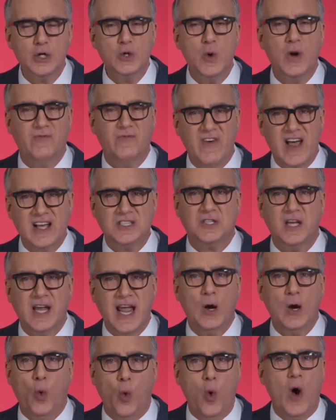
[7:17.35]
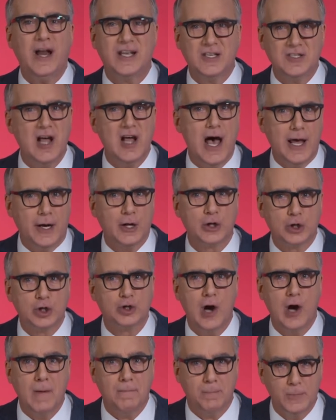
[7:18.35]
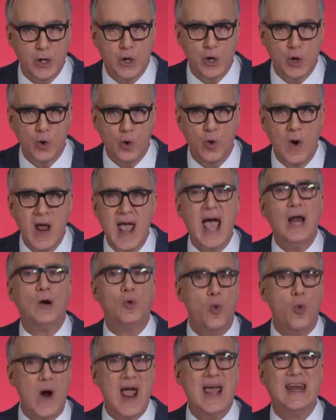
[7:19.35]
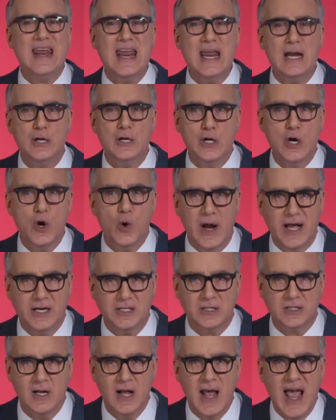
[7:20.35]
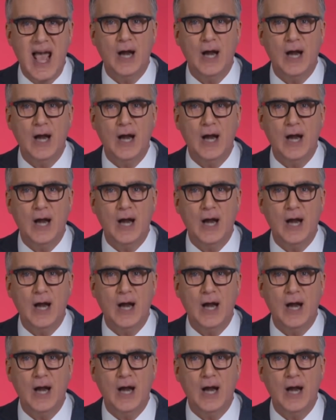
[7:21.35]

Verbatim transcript: to investigate what Donald Trump knew and when he knew it,